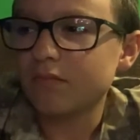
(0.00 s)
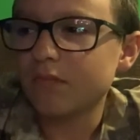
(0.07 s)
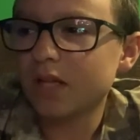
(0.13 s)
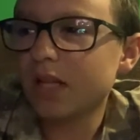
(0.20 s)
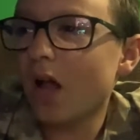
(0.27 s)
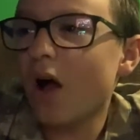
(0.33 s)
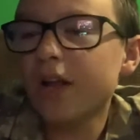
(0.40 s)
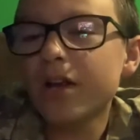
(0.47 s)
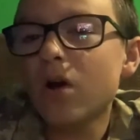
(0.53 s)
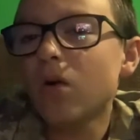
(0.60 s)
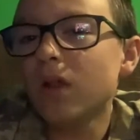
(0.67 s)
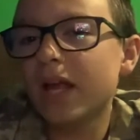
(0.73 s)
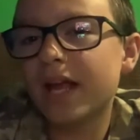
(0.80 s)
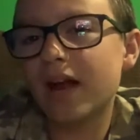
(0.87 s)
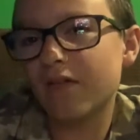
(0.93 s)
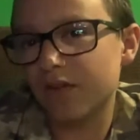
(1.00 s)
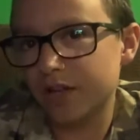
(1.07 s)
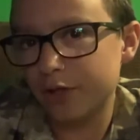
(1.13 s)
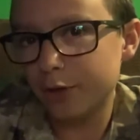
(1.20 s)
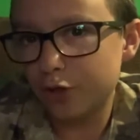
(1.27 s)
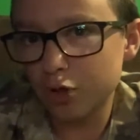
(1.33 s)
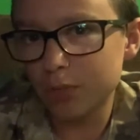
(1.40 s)
now I know like every
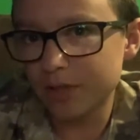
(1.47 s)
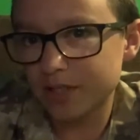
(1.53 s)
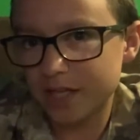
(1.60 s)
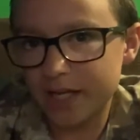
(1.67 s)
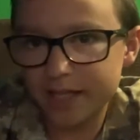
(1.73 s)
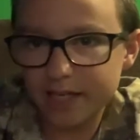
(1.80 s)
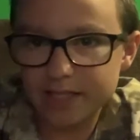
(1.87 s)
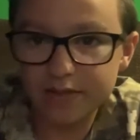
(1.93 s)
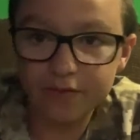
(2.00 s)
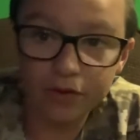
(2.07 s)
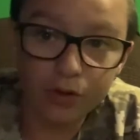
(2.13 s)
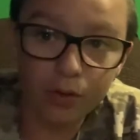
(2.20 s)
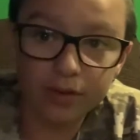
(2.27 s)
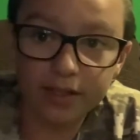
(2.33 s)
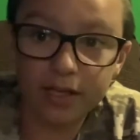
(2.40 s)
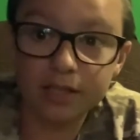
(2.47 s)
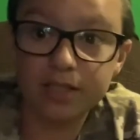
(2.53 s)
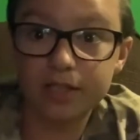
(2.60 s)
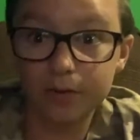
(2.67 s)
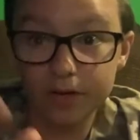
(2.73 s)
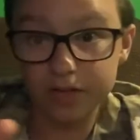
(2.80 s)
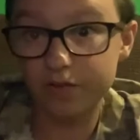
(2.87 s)
YouTuber said this if they're doing like a
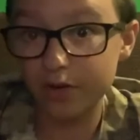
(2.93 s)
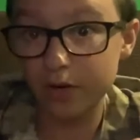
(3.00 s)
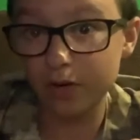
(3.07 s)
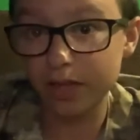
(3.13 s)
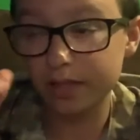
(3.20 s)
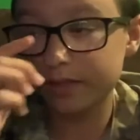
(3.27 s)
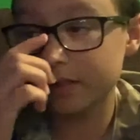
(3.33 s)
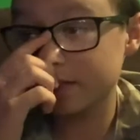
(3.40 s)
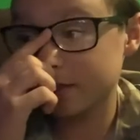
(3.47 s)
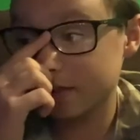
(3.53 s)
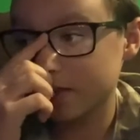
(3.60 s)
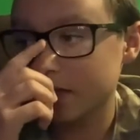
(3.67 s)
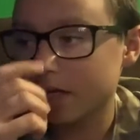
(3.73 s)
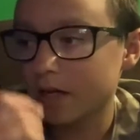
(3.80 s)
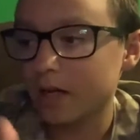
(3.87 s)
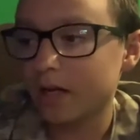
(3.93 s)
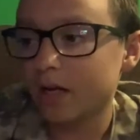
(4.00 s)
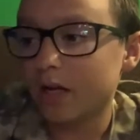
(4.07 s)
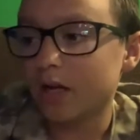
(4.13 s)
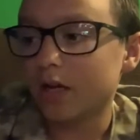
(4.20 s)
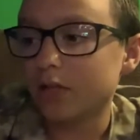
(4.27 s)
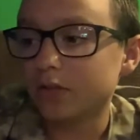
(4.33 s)
serious video like this
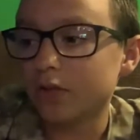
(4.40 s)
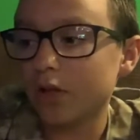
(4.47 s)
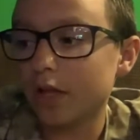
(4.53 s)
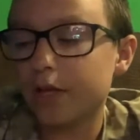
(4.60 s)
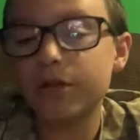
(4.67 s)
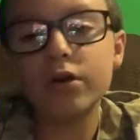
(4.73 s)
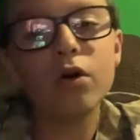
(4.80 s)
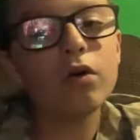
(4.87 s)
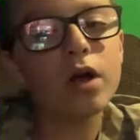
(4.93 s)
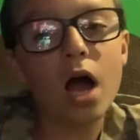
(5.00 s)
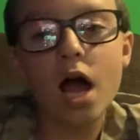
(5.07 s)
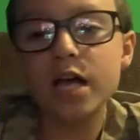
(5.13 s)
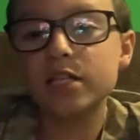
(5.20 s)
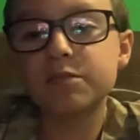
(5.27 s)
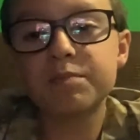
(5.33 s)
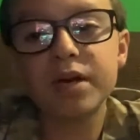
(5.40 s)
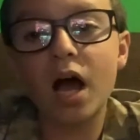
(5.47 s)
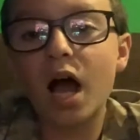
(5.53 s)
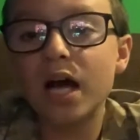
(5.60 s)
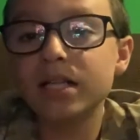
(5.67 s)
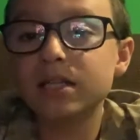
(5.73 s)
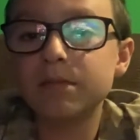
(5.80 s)
they're like, you know, guys,
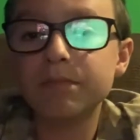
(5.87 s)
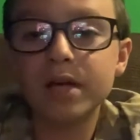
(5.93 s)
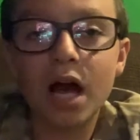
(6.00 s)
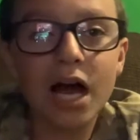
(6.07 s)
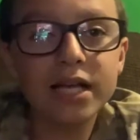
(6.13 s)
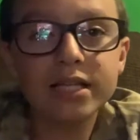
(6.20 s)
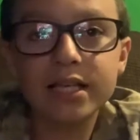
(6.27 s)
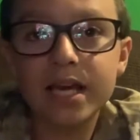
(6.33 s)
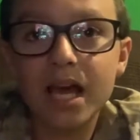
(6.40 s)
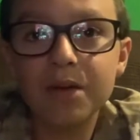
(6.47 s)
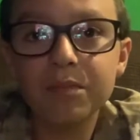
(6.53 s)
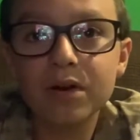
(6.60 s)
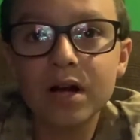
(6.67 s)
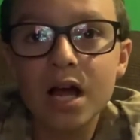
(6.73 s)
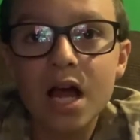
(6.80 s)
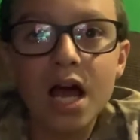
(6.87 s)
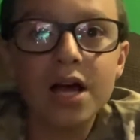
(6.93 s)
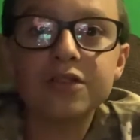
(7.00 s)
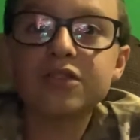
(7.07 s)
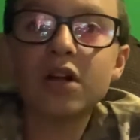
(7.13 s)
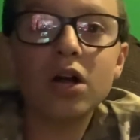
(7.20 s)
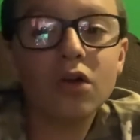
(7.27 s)
behind behind the camera,
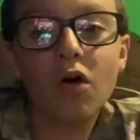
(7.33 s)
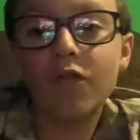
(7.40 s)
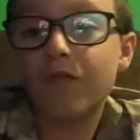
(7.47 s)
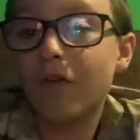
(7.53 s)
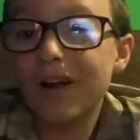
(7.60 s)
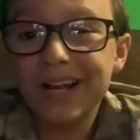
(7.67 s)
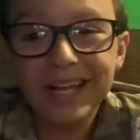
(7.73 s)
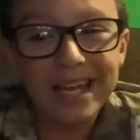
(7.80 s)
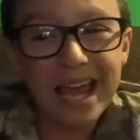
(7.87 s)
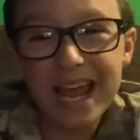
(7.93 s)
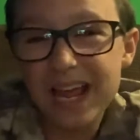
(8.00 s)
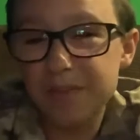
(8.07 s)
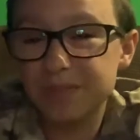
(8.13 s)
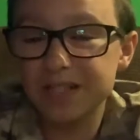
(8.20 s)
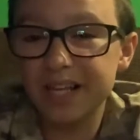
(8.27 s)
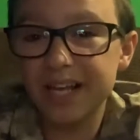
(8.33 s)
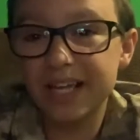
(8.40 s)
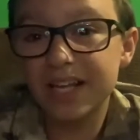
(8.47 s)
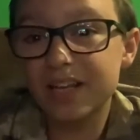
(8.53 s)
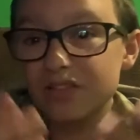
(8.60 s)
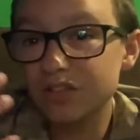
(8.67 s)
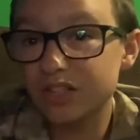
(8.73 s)
it's not all fun and games like
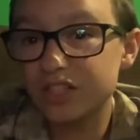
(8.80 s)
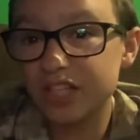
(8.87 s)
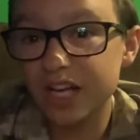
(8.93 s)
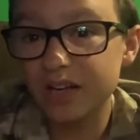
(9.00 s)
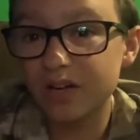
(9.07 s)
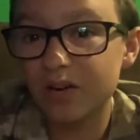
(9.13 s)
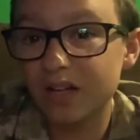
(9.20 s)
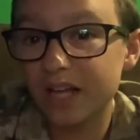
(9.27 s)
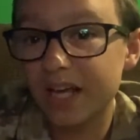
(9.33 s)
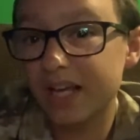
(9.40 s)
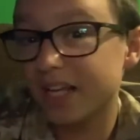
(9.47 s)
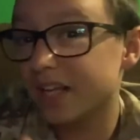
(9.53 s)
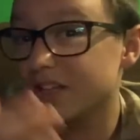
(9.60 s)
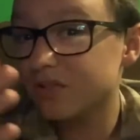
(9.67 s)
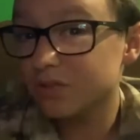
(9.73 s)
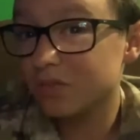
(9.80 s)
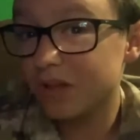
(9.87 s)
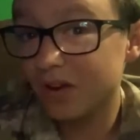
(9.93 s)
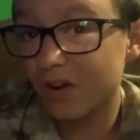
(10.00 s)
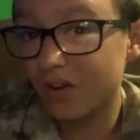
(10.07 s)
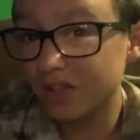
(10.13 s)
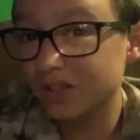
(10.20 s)
it is on the channel, like it is
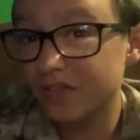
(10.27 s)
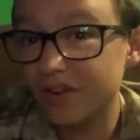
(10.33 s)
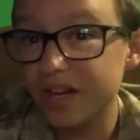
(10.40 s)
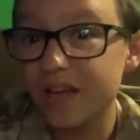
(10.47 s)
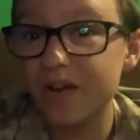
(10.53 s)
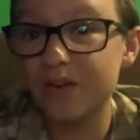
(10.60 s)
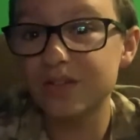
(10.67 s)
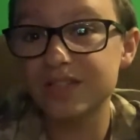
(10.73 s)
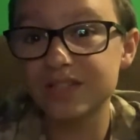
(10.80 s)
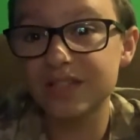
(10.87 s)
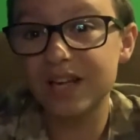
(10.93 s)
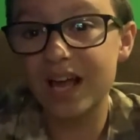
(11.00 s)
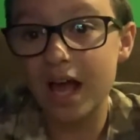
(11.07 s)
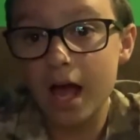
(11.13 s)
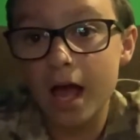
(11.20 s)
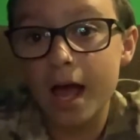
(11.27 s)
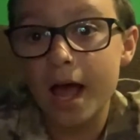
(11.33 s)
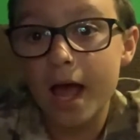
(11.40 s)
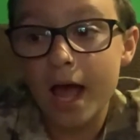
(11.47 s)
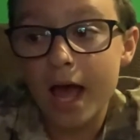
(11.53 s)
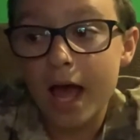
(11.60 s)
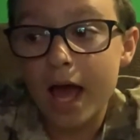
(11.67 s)
like on the videos.
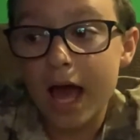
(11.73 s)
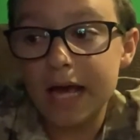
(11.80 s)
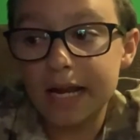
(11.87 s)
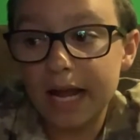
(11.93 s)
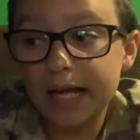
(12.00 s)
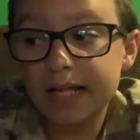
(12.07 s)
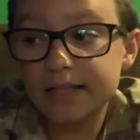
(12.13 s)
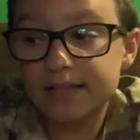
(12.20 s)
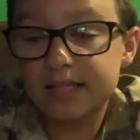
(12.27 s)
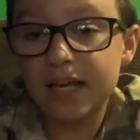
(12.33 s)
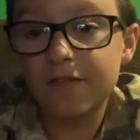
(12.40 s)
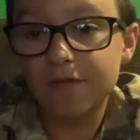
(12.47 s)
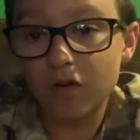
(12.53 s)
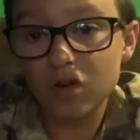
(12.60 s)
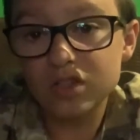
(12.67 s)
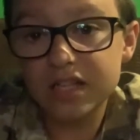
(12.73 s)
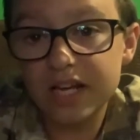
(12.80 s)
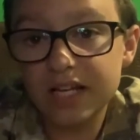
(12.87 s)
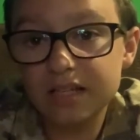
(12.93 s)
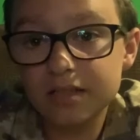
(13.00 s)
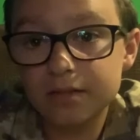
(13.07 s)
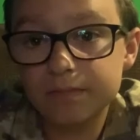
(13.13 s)
And I can say
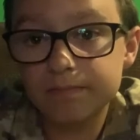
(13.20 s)
firsthand,